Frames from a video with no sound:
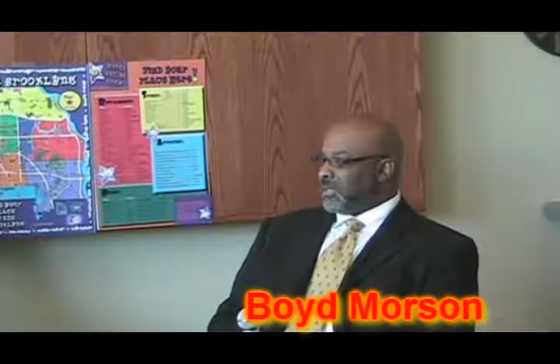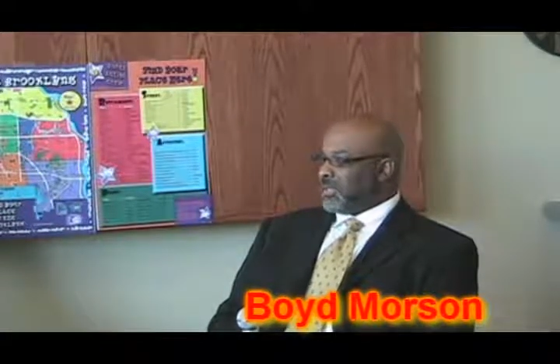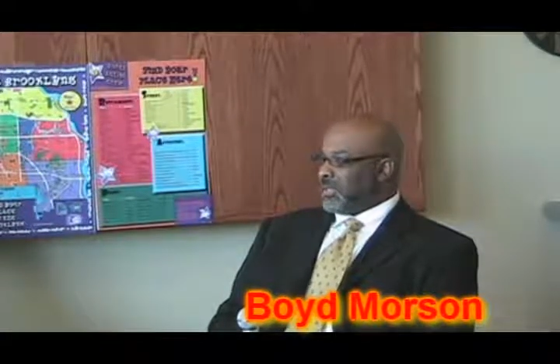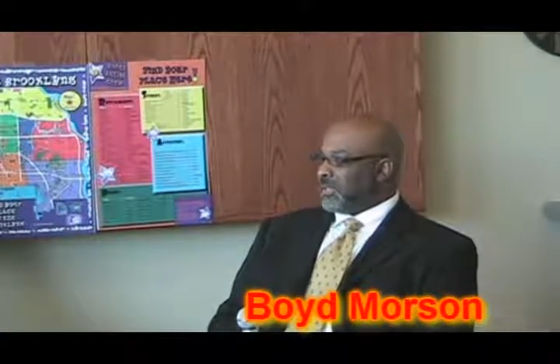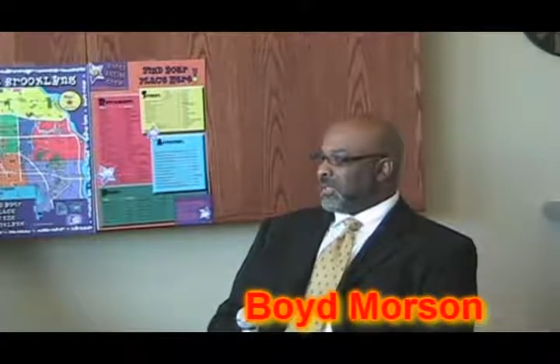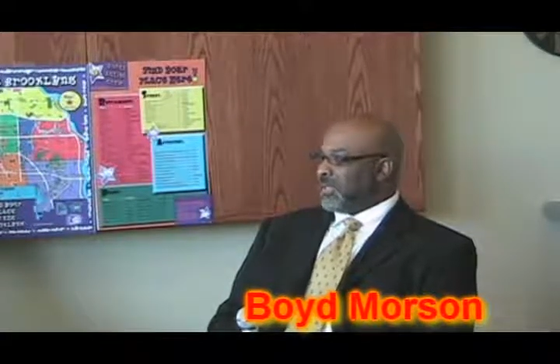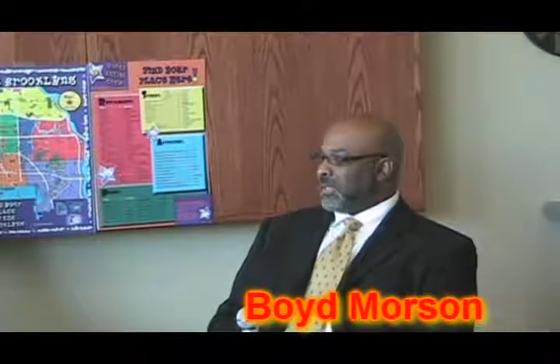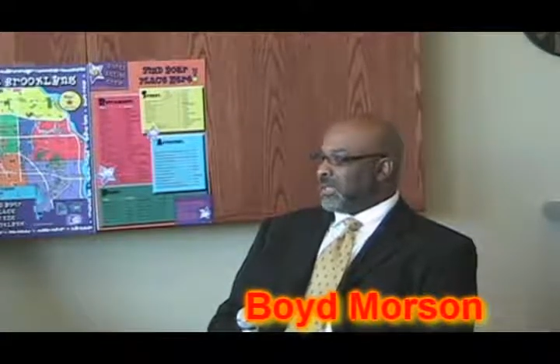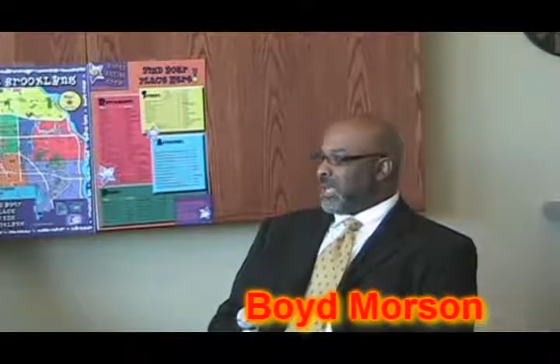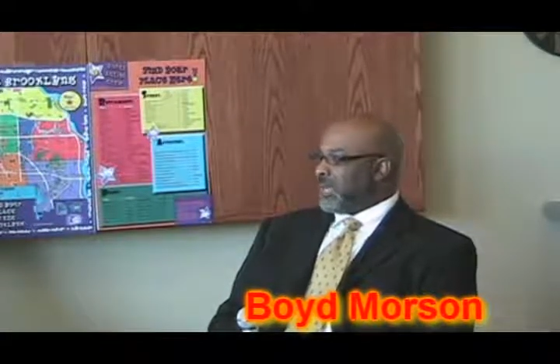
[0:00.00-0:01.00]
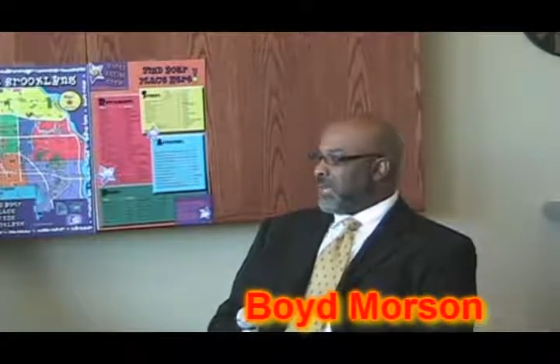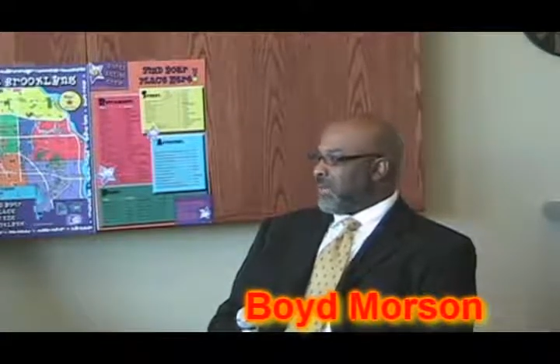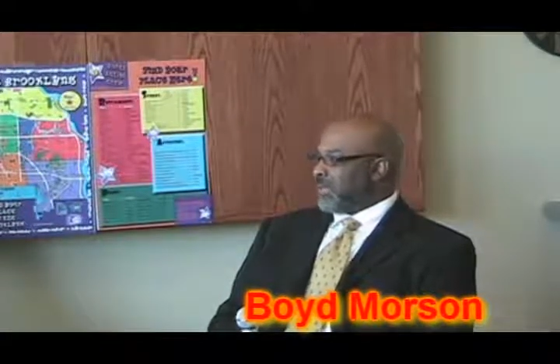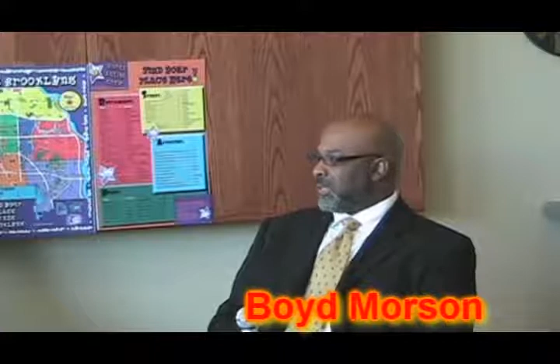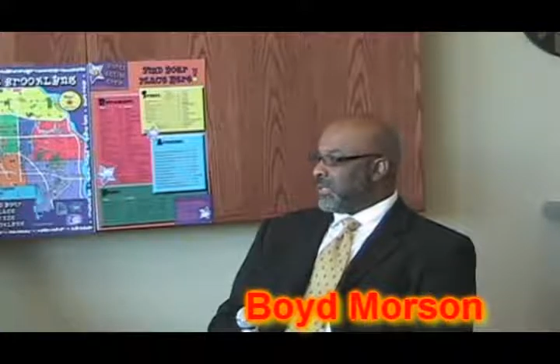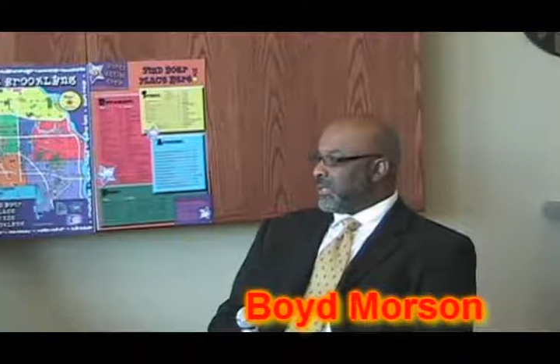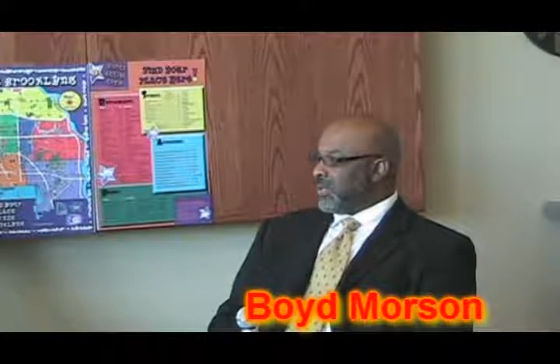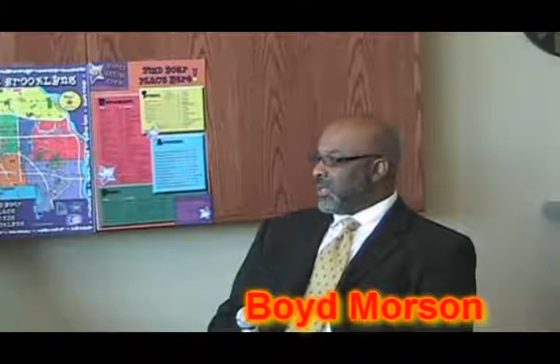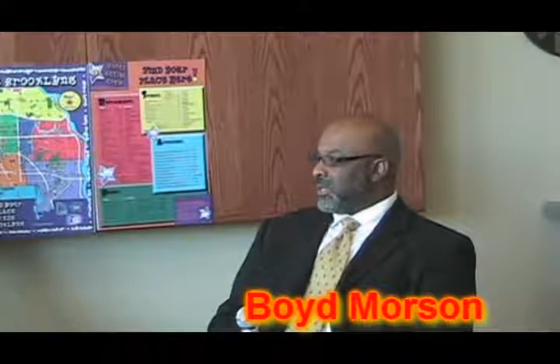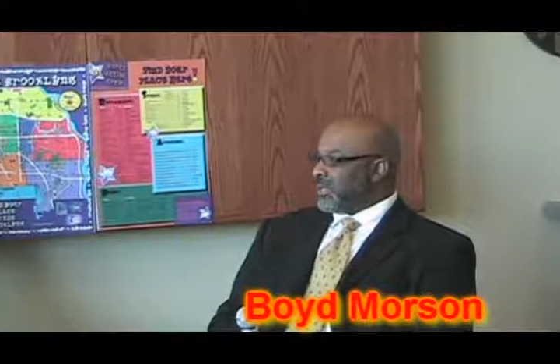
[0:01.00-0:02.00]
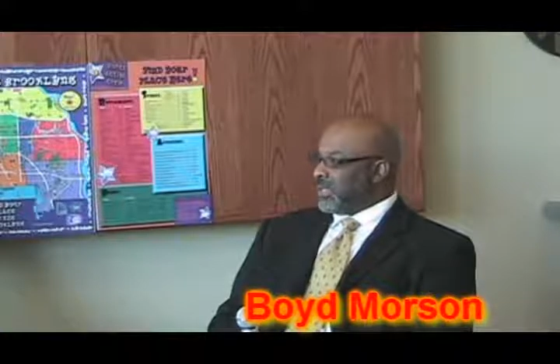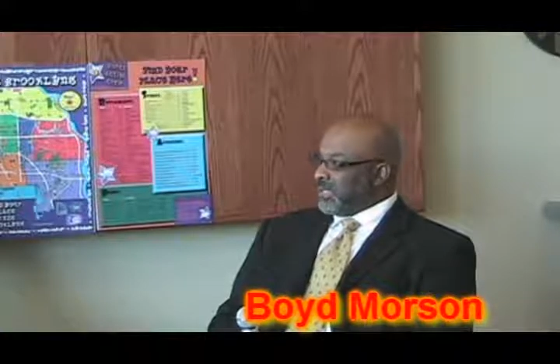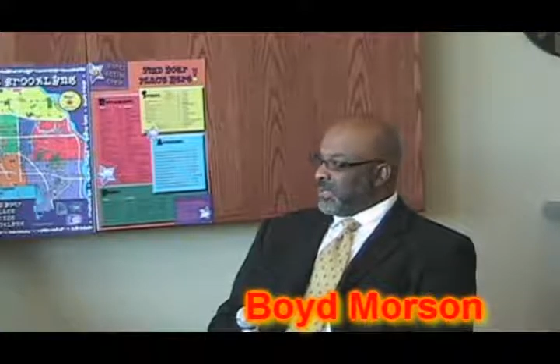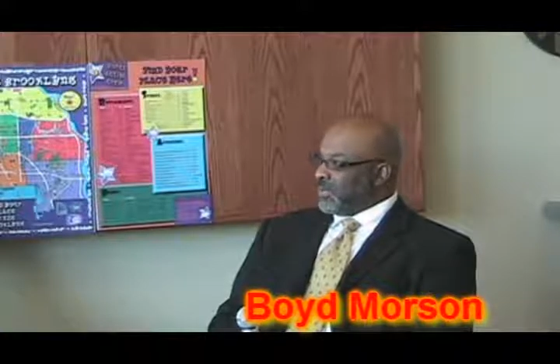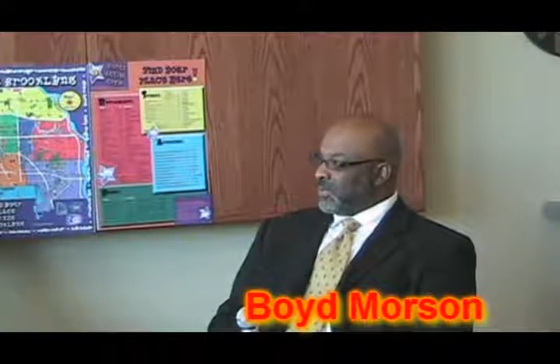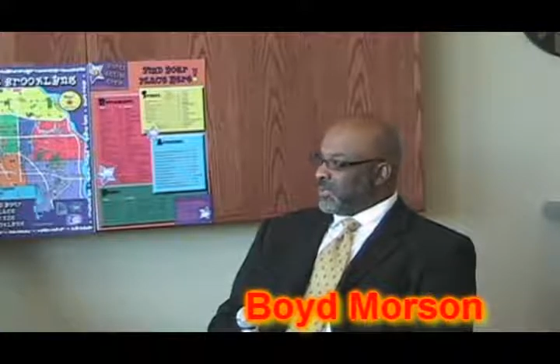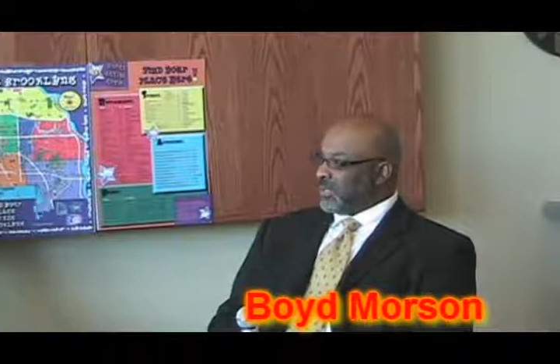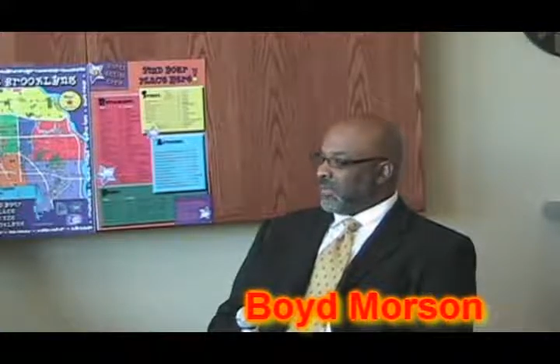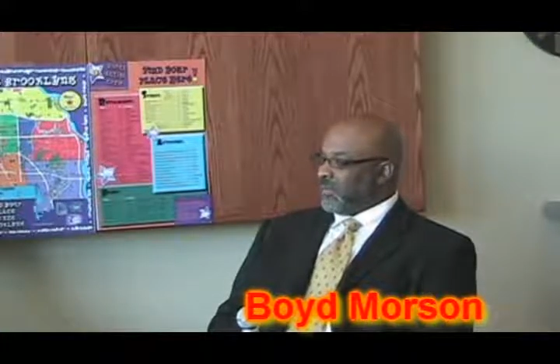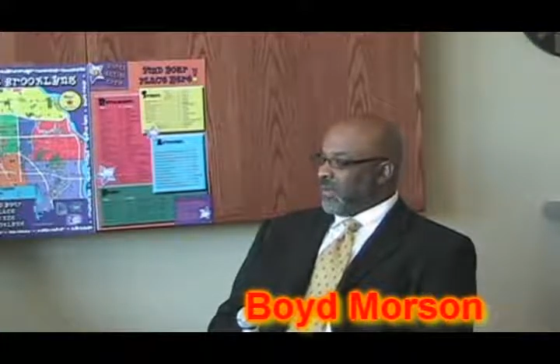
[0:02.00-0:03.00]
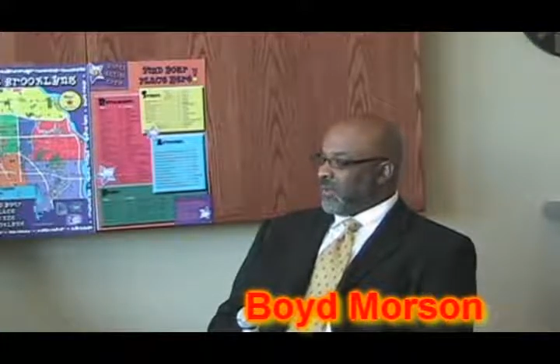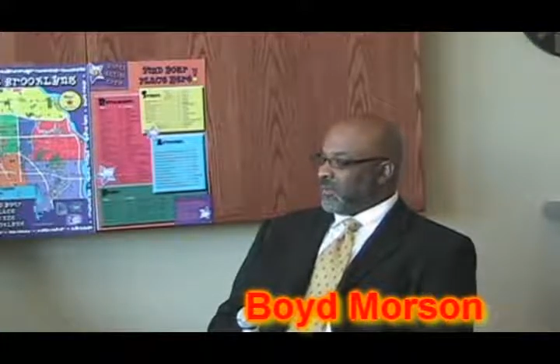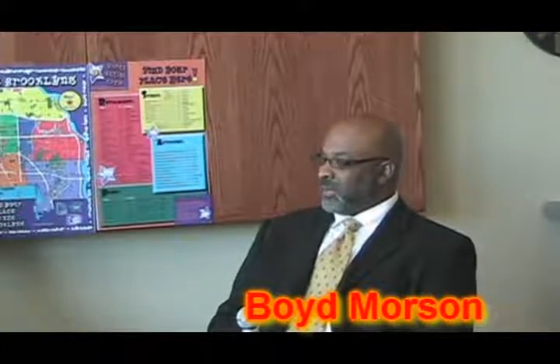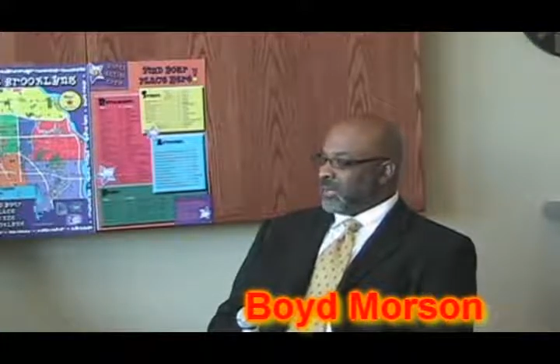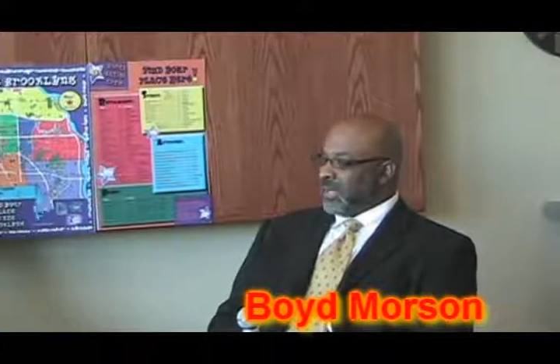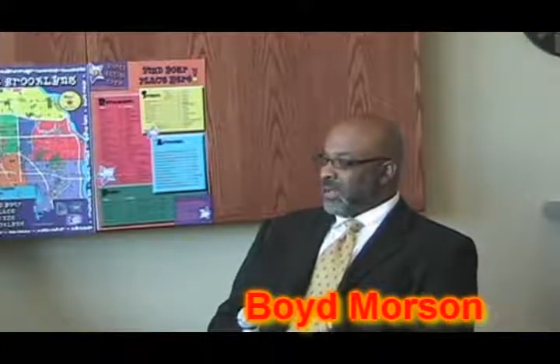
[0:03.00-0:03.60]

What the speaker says: to listen to the dynamics and the changes and the issues that's involved in